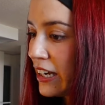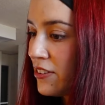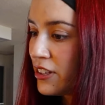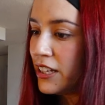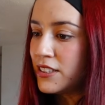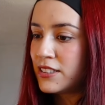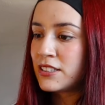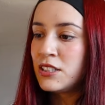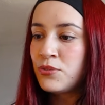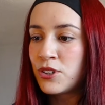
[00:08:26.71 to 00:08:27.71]
And I've gained
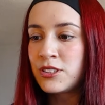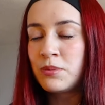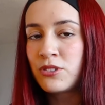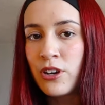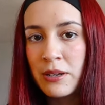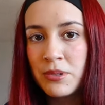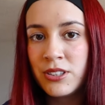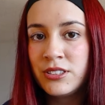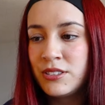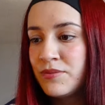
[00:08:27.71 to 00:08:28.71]
64
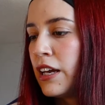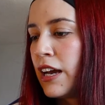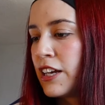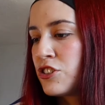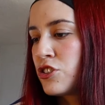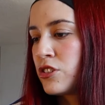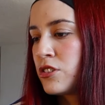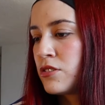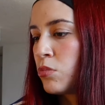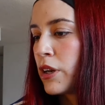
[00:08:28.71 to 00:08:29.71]
subscribers. It has
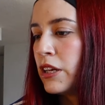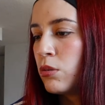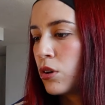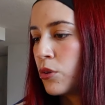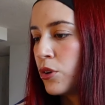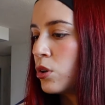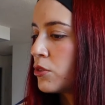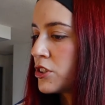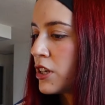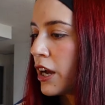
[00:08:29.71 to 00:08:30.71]
just really grown
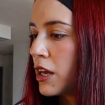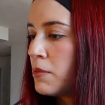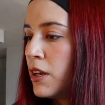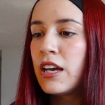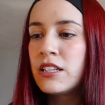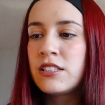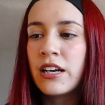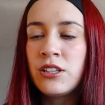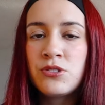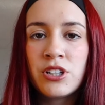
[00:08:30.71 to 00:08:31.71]
over time. And I
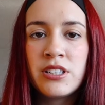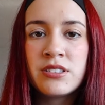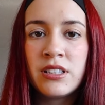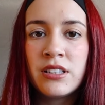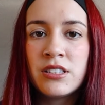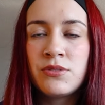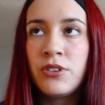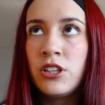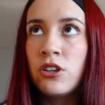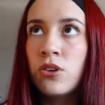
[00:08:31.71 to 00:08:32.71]
usually see this
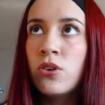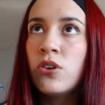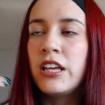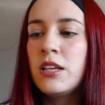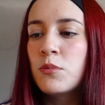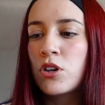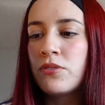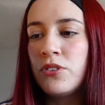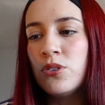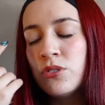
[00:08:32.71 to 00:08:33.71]
video getting more
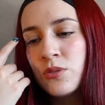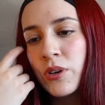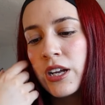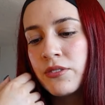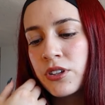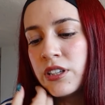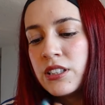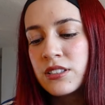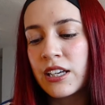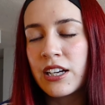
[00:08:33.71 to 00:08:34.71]
views whenever
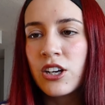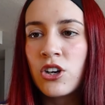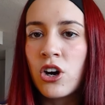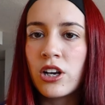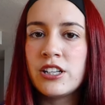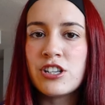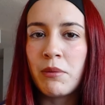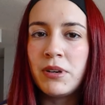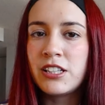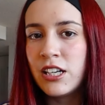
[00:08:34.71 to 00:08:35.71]
it's like college
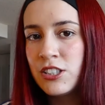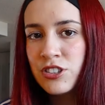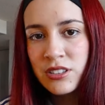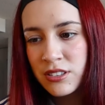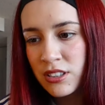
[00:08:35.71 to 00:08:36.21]
application